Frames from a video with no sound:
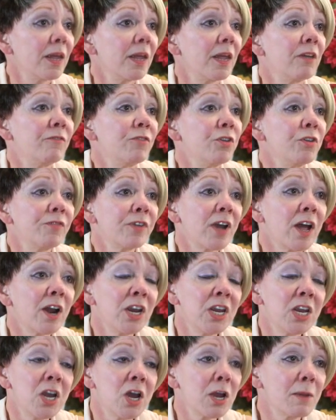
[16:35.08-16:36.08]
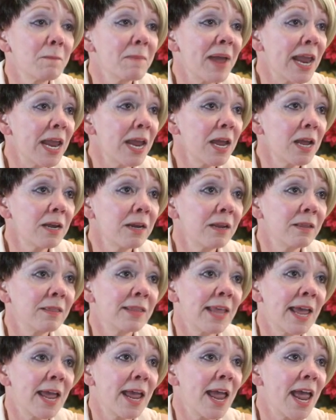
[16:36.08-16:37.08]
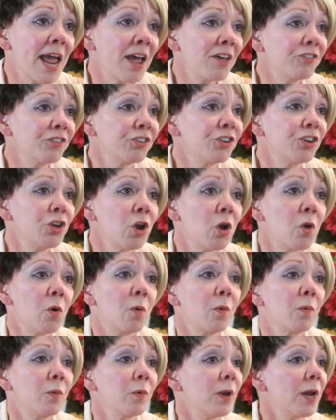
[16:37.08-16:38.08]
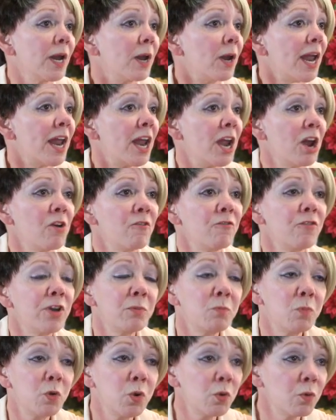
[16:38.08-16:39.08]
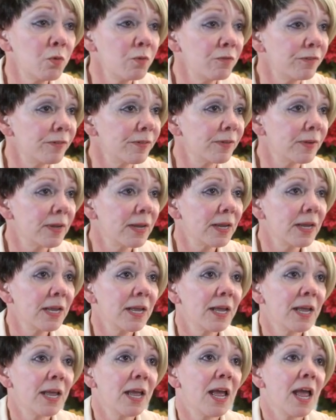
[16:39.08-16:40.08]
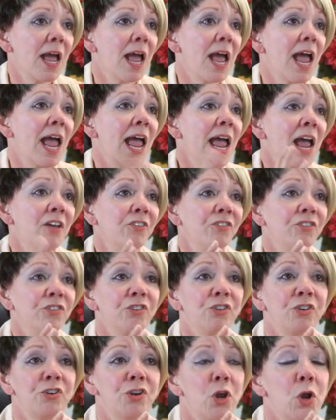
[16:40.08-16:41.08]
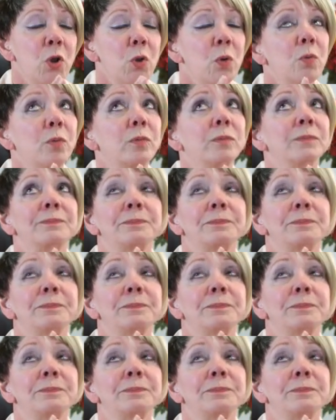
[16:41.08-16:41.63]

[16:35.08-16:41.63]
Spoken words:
if you've got a young man that has to know every move, has to know